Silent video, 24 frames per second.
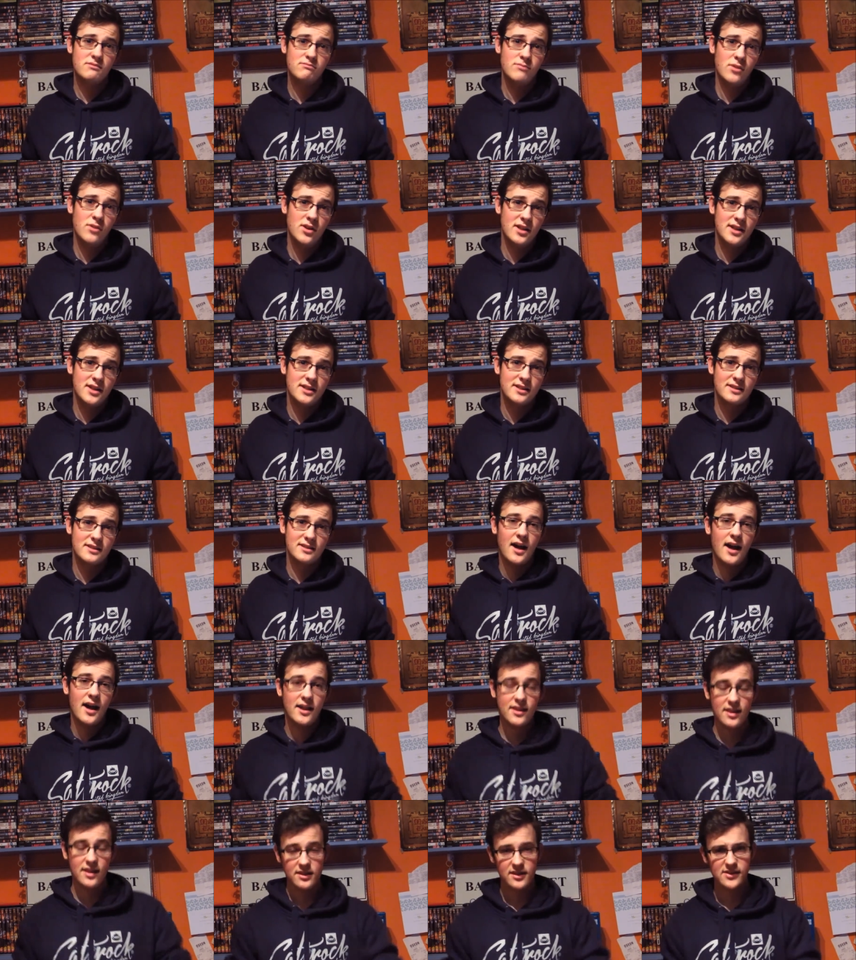Llewyn.
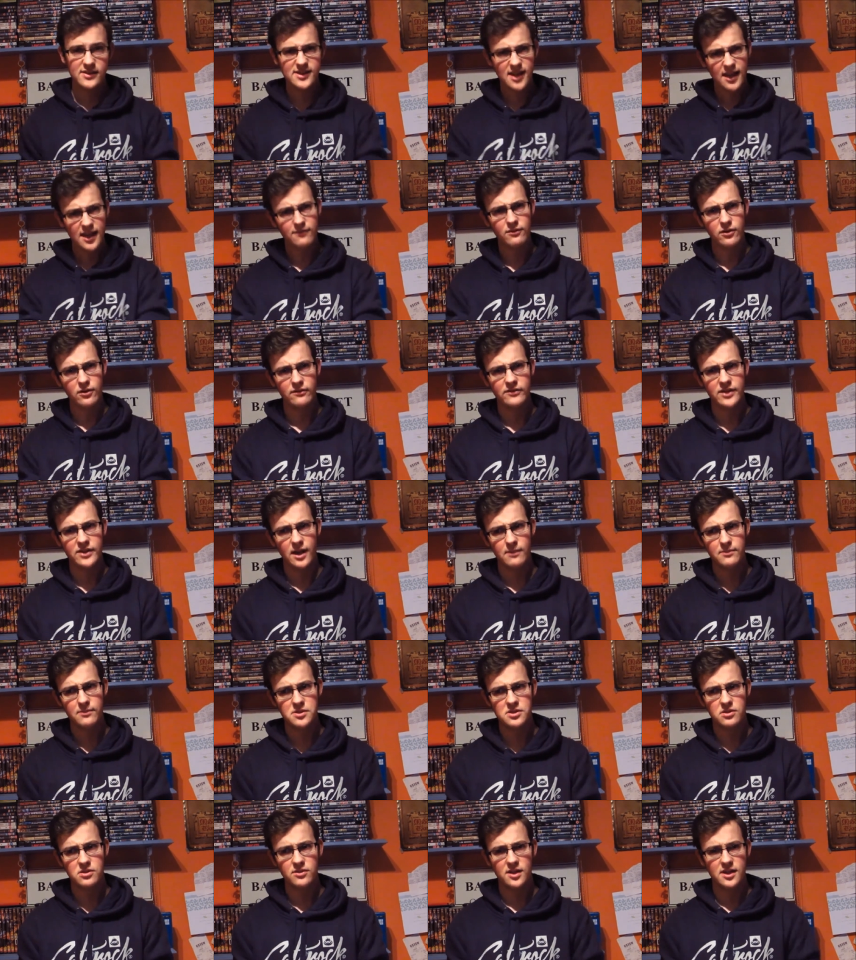And then the saviour of the
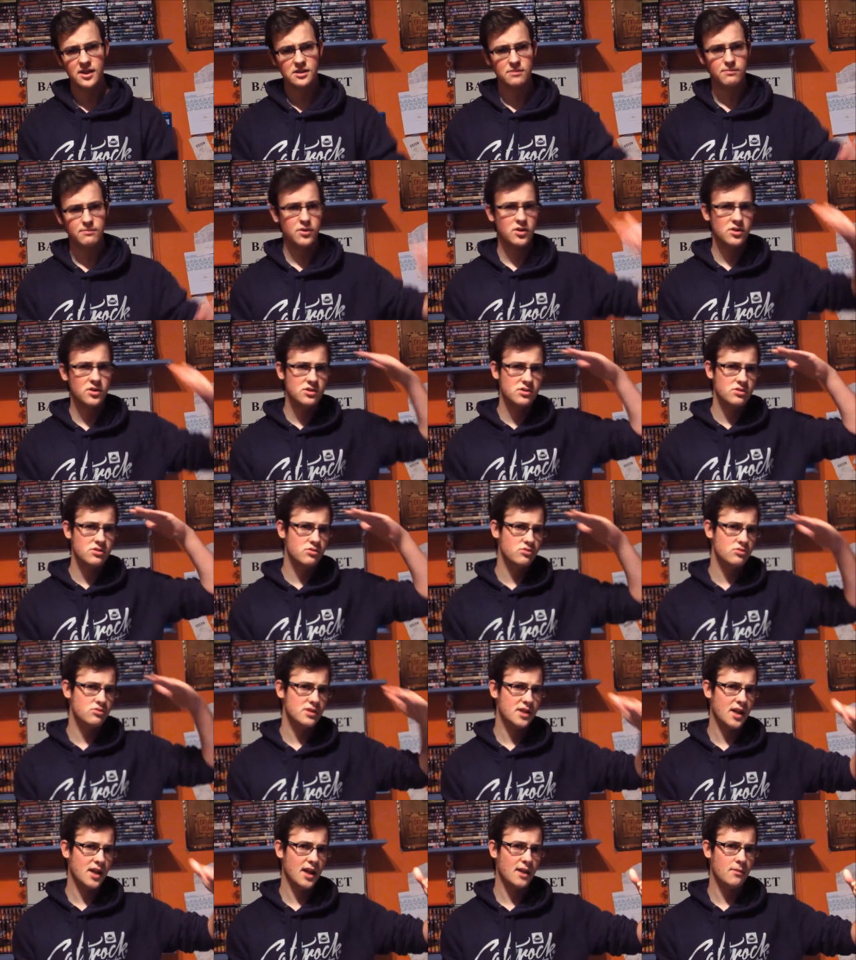episode is a person whose
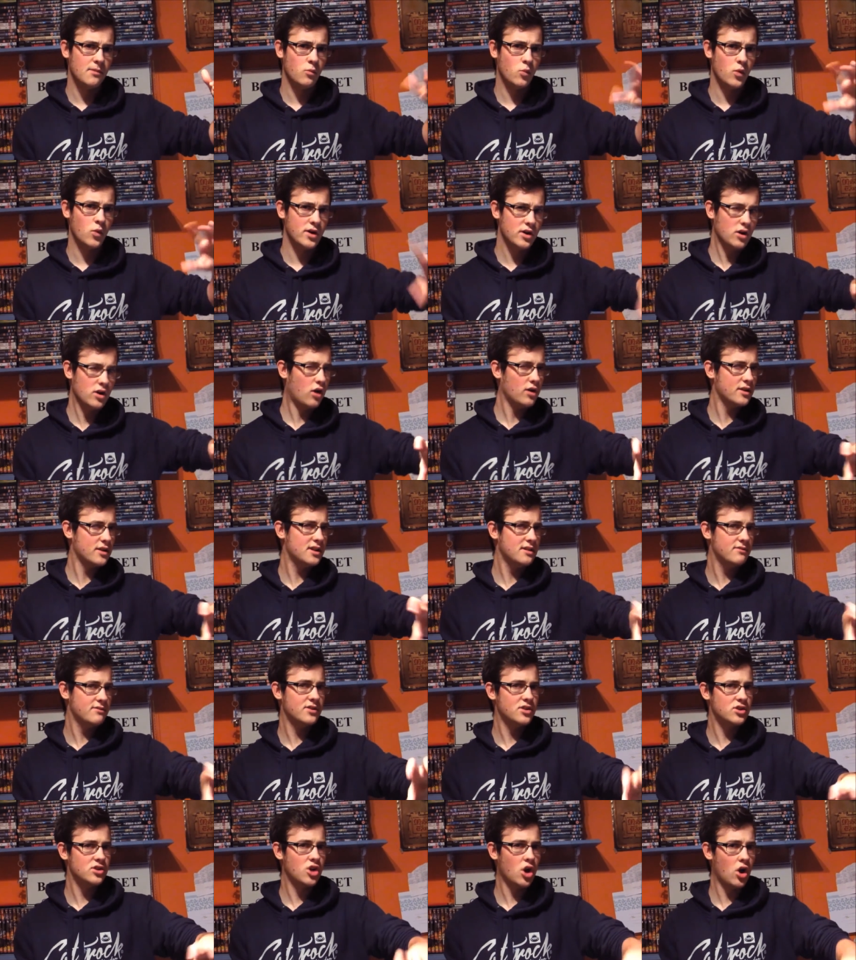name we're not
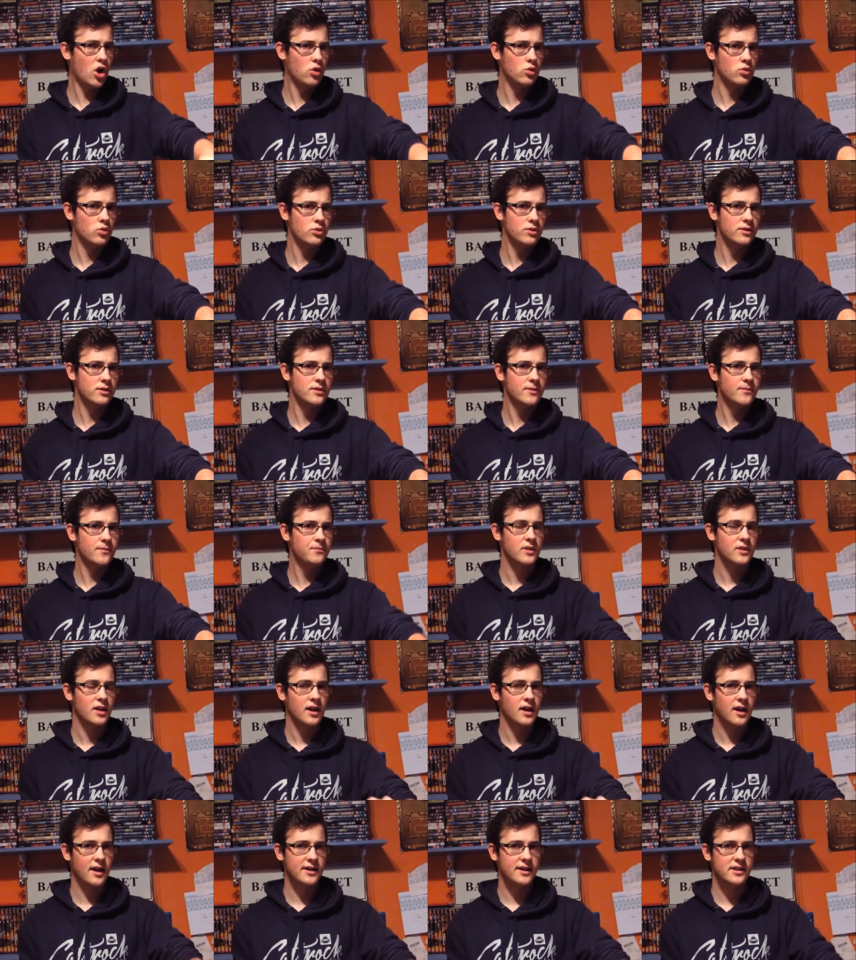even told.
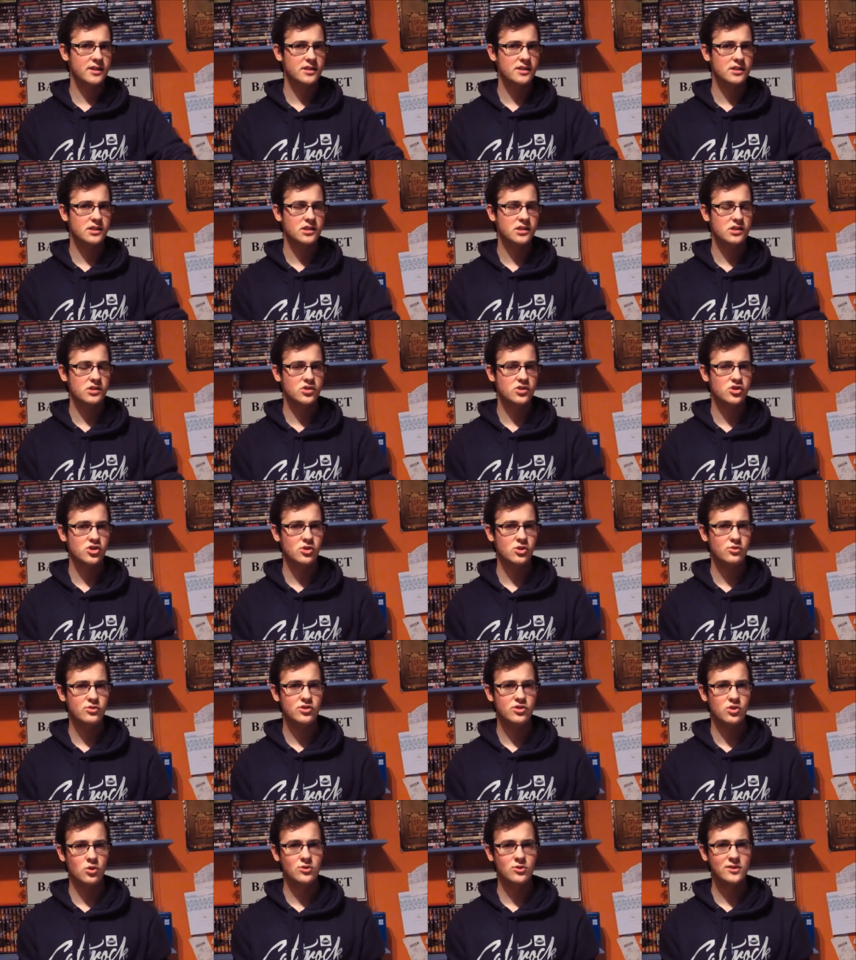And it's so
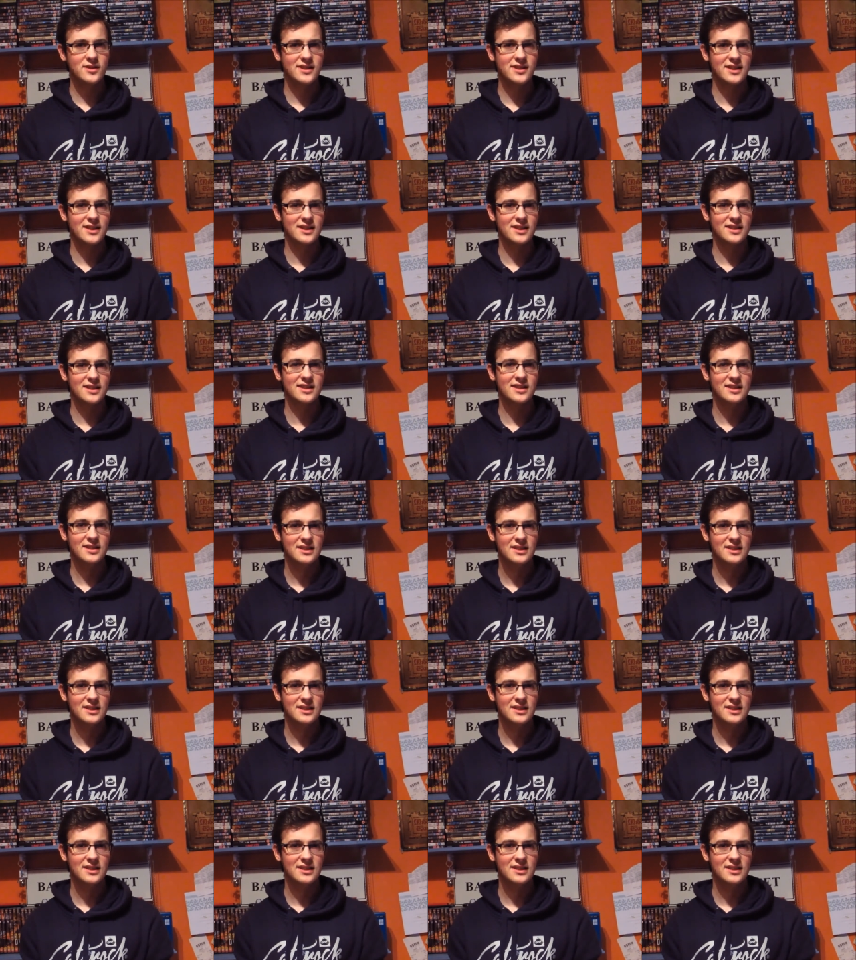daunting.